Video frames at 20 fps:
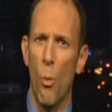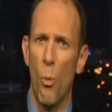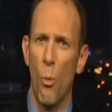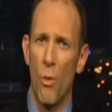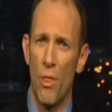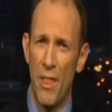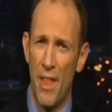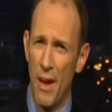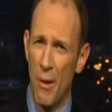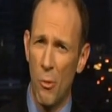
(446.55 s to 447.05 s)

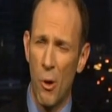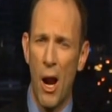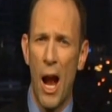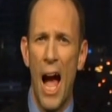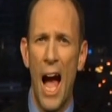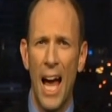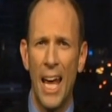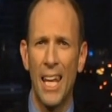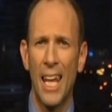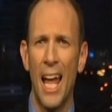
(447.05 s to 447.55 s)
they were
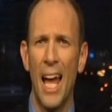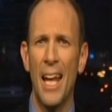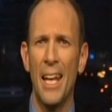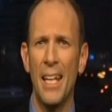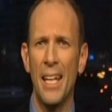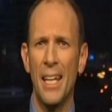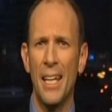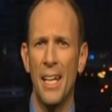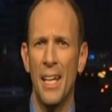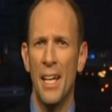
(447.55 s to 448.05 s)

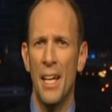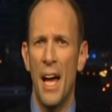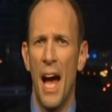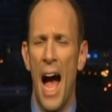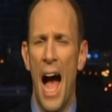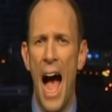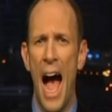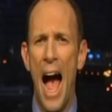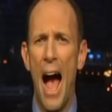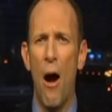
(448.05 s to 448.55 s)
highlighting
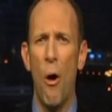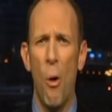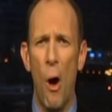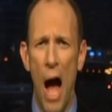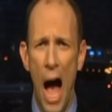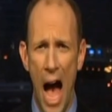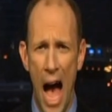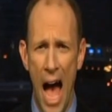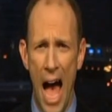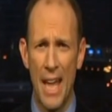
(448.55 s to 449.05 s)
how
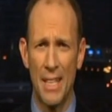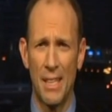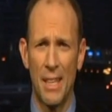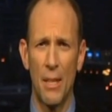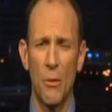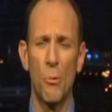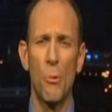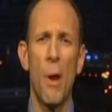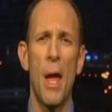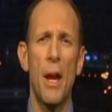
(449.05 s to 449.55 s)
hot
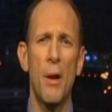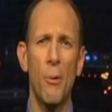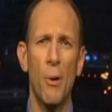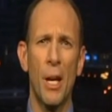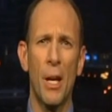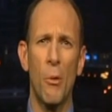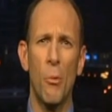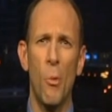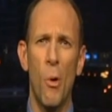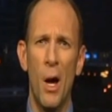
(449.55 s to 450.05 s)
the
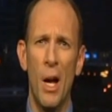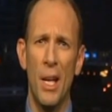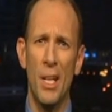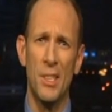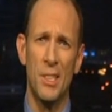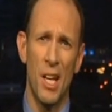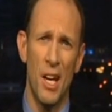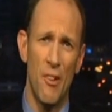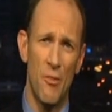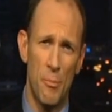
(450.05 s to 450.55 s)
rhetoric
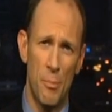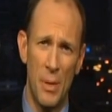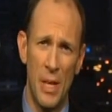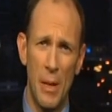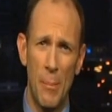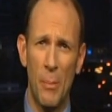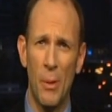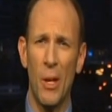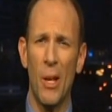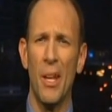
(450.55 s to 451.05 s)
was of
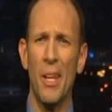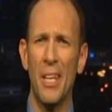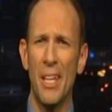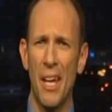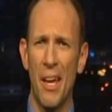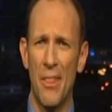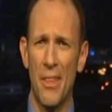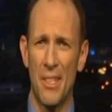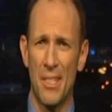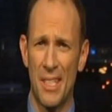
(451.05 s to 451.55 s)
people on
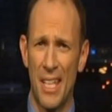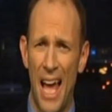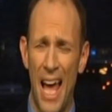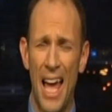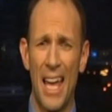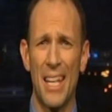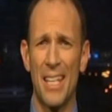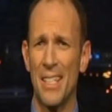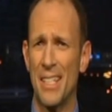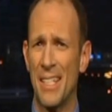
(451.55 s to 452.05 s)
the other
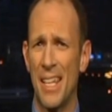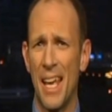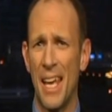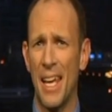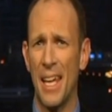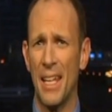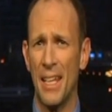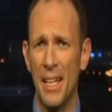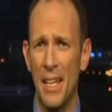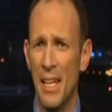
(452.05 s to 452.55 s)
side and
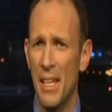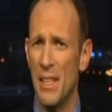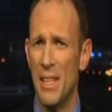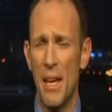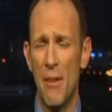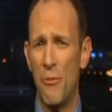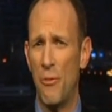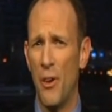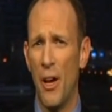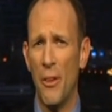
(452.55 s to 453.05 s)
saying
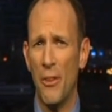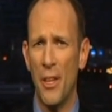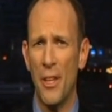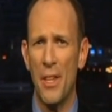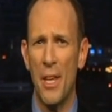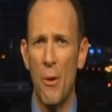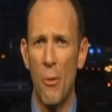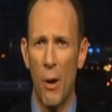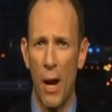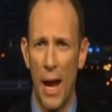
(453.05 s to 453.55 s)
they felt
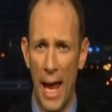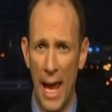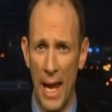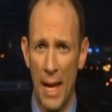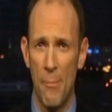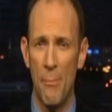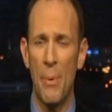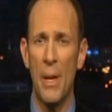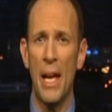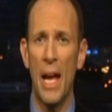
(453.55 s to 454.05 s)
that they were
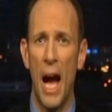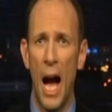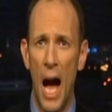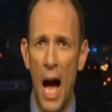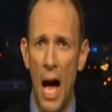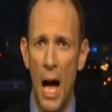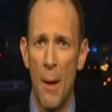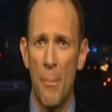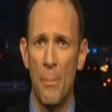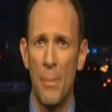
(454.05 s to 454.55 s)
amping
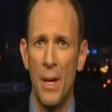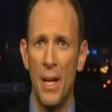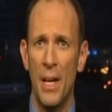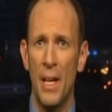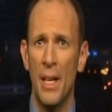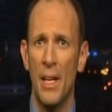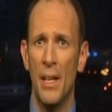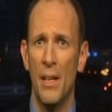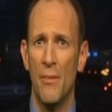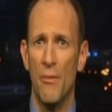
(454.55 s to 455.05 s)
up
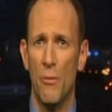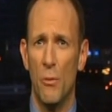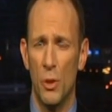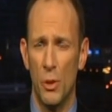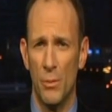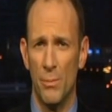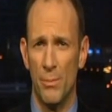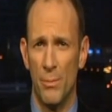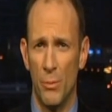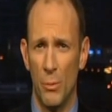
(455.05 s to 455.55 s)

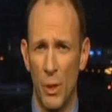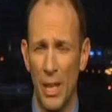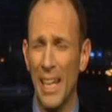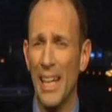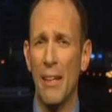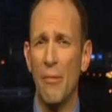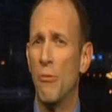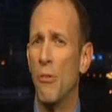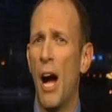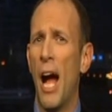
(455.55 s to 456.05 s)

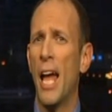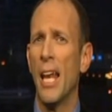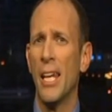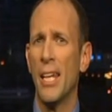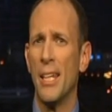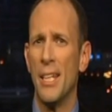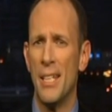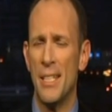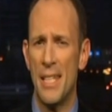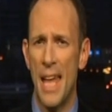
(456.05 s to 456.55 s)
really
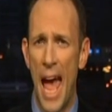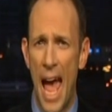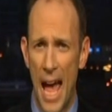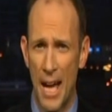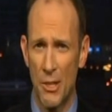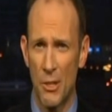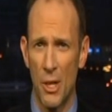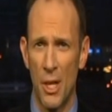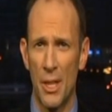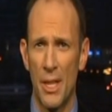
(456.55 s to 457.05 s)
violent
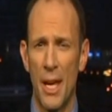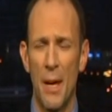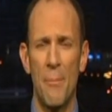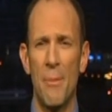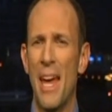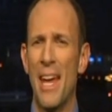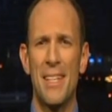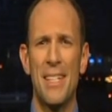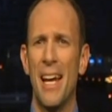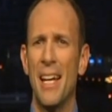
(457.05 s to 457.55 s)
attacks on
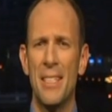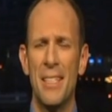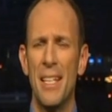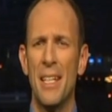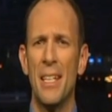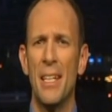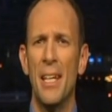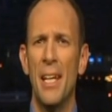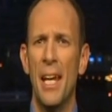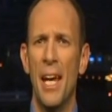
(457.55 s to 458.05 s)
them. That
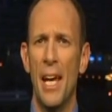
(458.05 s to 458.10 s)
doesn't